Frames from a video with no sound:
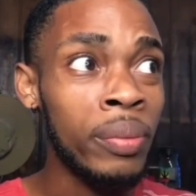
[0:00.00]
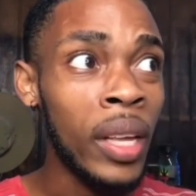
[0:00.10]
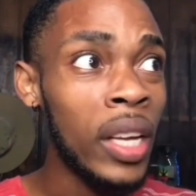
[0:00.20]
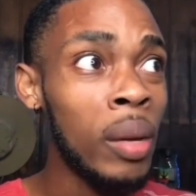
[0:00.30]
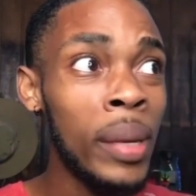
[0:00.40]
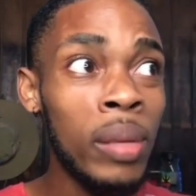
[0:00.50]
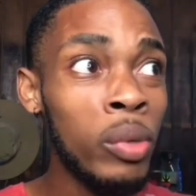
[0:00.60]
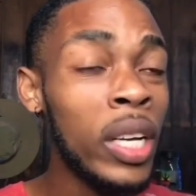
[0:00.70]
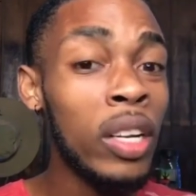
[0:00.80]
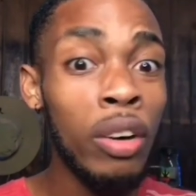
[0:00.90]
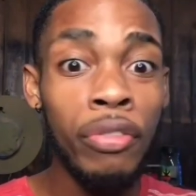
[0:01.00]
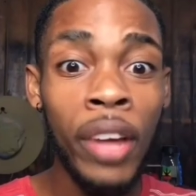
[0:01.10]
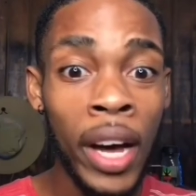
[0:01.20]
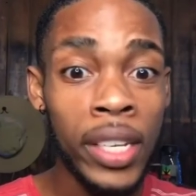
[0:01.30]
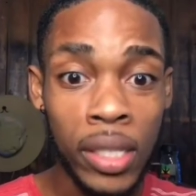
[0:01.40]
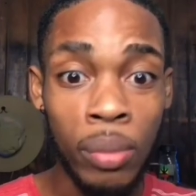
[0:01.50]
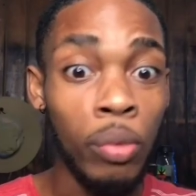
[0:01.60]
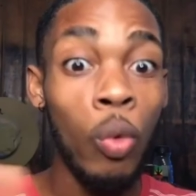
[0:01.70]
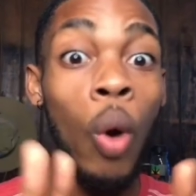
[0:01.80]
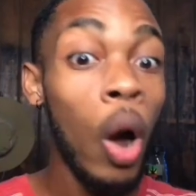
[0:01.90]
You don't make mother love for ask him
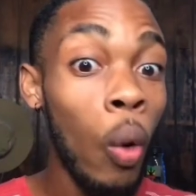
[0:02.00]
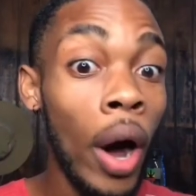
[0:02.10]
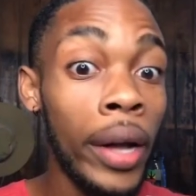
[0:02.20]
wagwan.